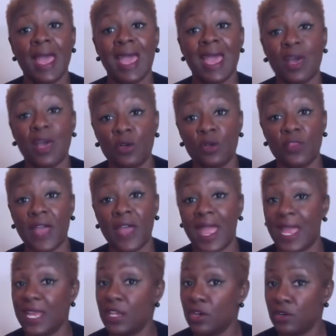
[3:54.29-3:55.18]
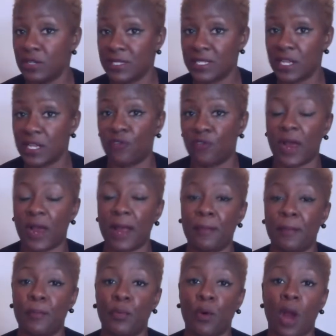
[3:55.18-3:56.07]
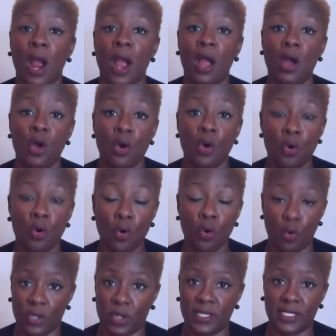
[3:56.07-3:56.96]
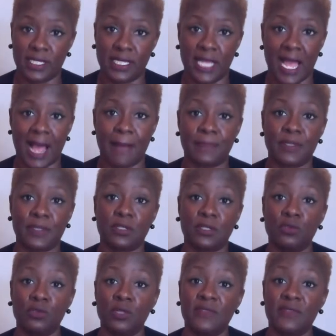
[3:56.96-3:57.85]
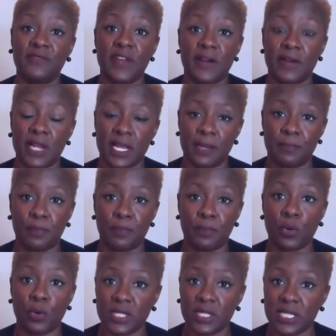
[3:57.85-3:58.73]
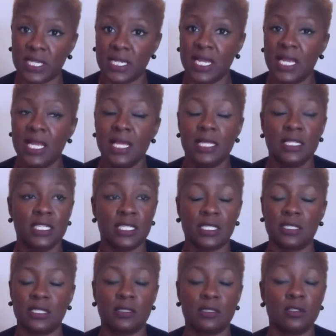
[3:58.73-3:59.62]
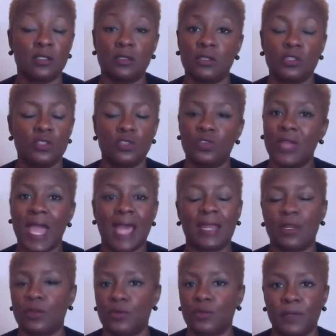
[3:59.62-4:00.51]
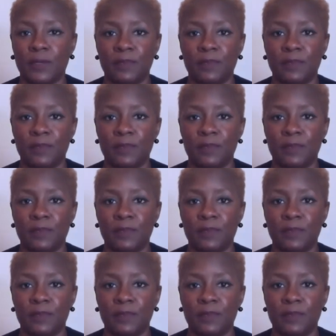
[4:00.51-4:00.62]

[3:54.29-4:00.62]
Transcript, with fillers: health and yourself a priority absolutely very important just you got to do it